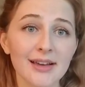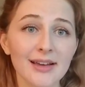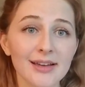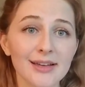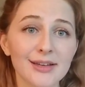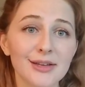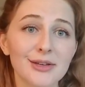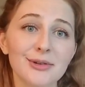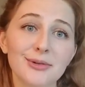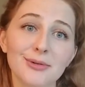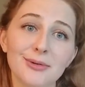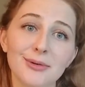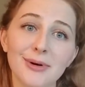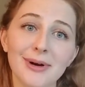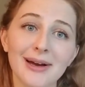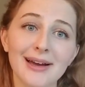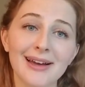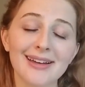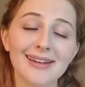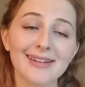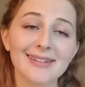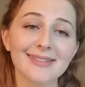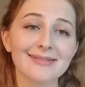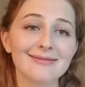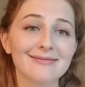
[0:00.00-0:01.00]
You
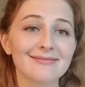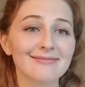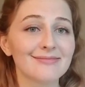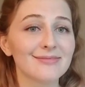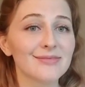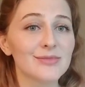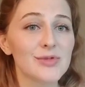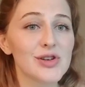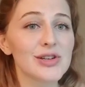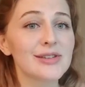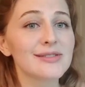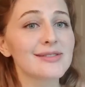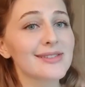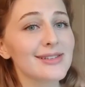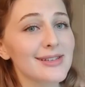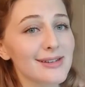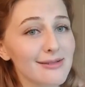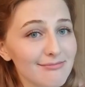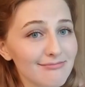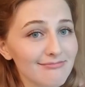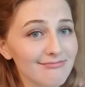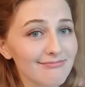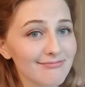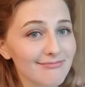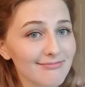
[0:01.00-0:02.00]
just
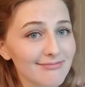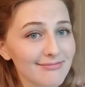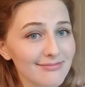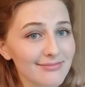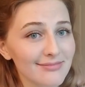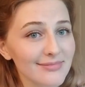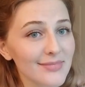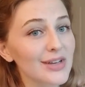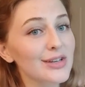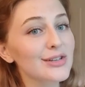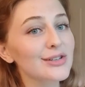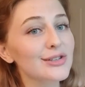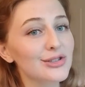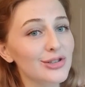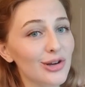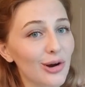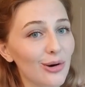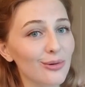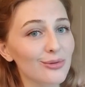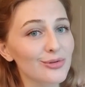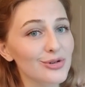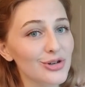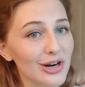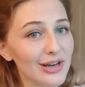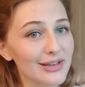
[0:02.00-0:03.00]

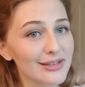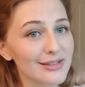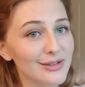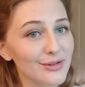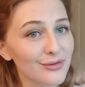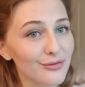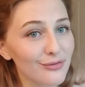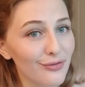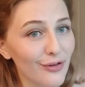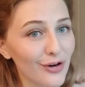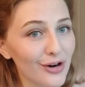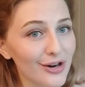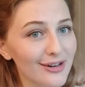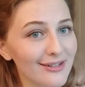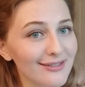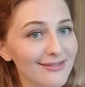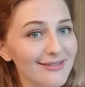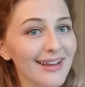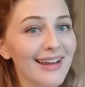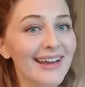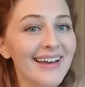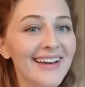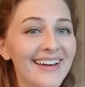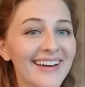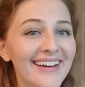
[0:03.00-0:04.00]
don't trust a fart.
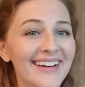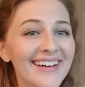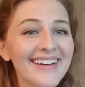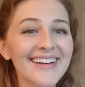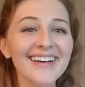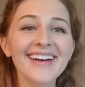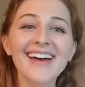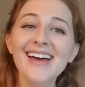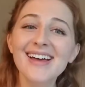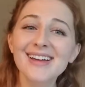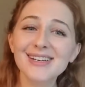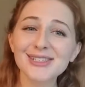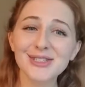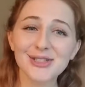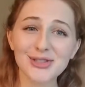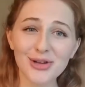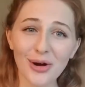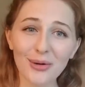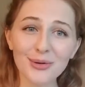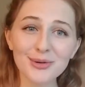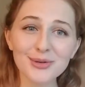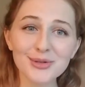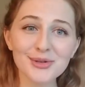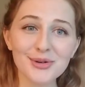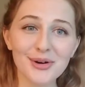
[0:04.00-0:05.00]

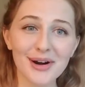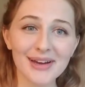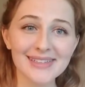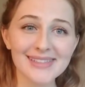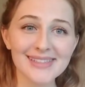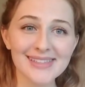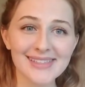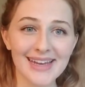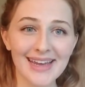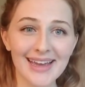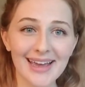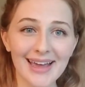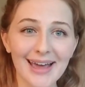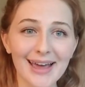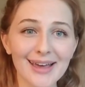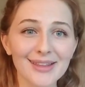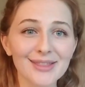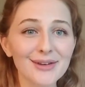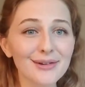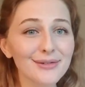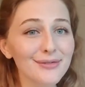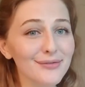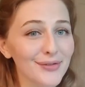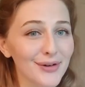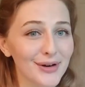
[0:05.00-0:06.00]
don't trust it in
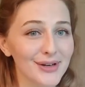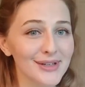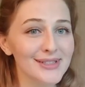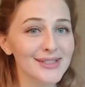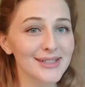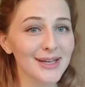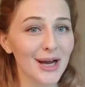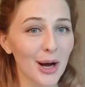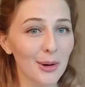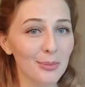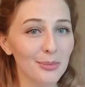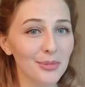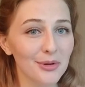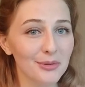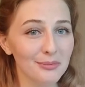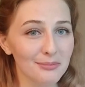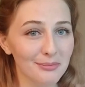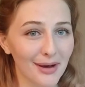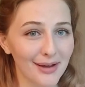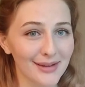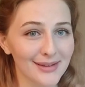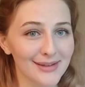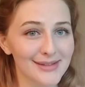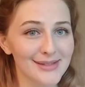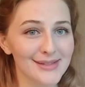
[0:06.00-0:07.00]
the first couple
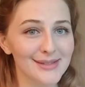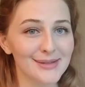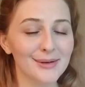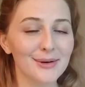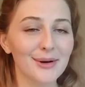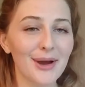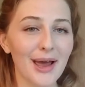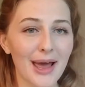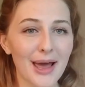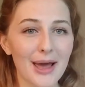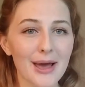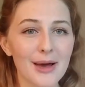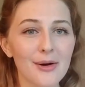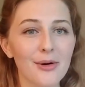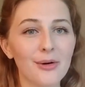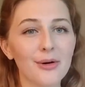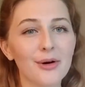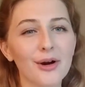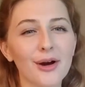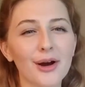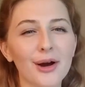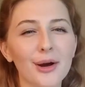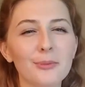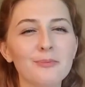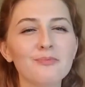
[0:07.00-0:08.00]
months, okay?
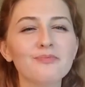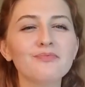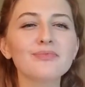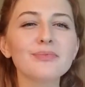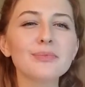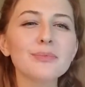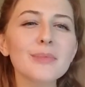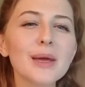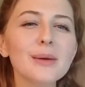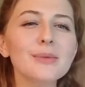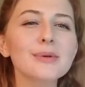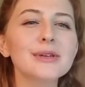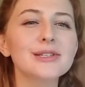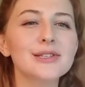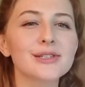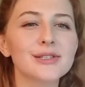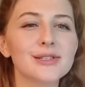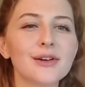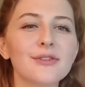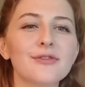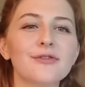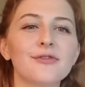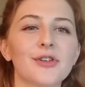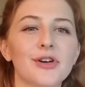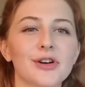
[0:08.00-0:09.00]
Or maybe just the
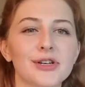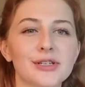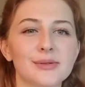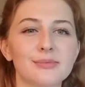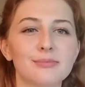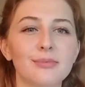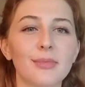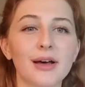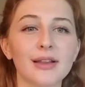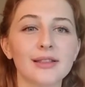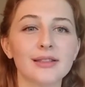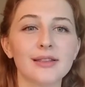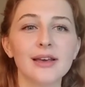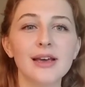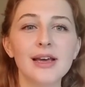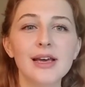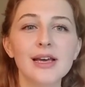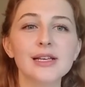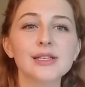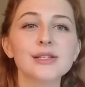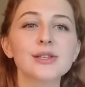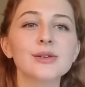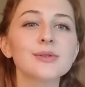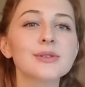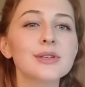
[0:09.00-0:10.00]
first month.
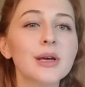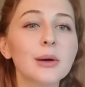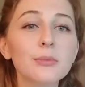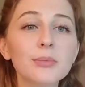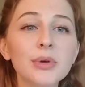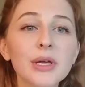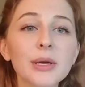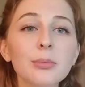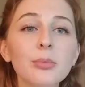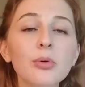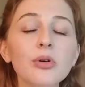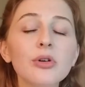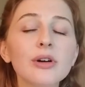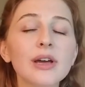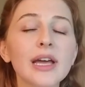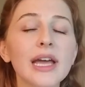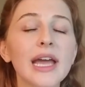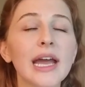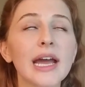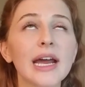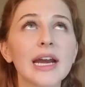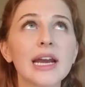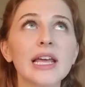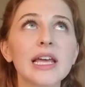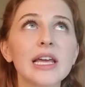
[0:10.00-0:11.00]
So some people
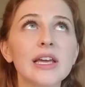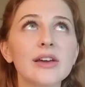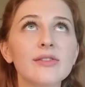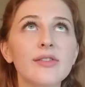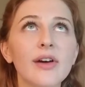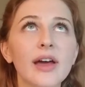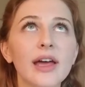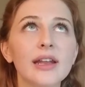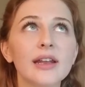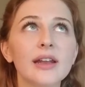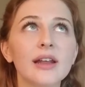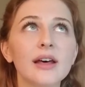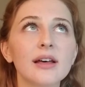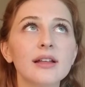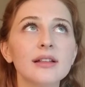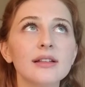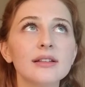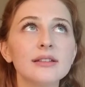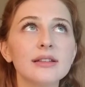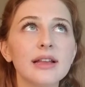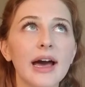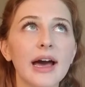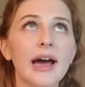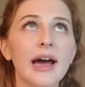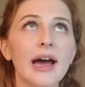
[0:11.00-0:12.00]
can't even
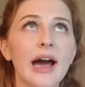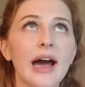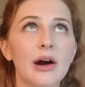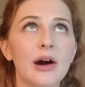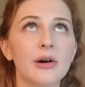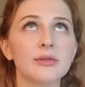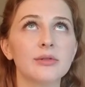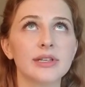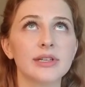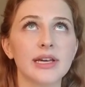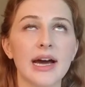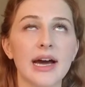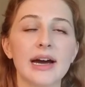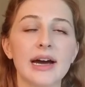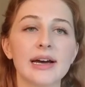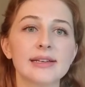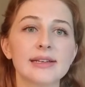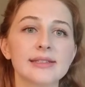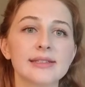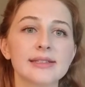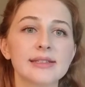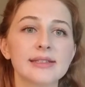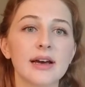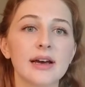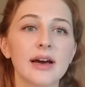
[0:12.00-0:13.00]
let out
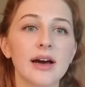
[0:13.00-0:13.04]
gas